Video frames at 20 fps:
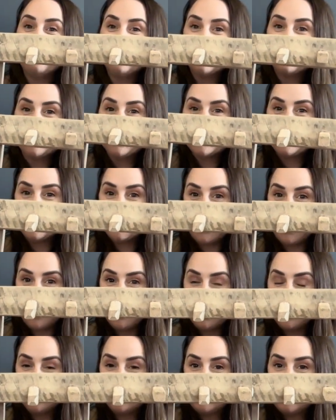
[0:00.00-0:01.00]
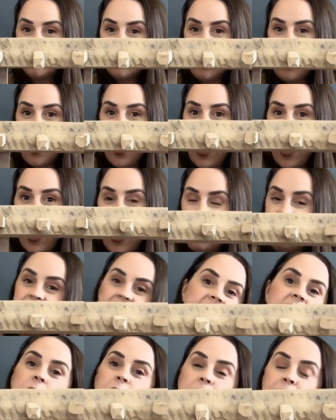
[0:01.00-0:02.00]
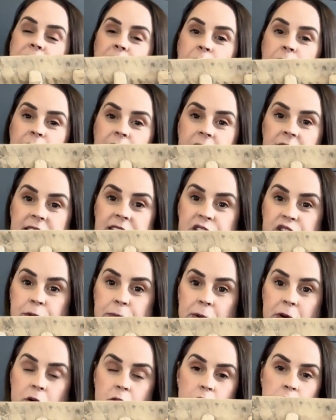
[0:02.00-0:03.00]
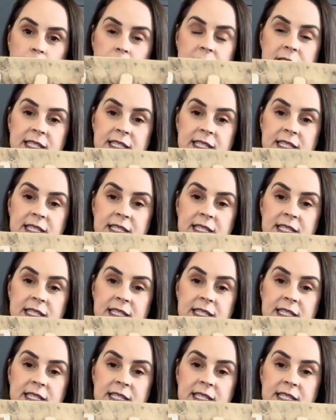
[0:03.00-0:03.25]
big this thing is. I think it would be really super cool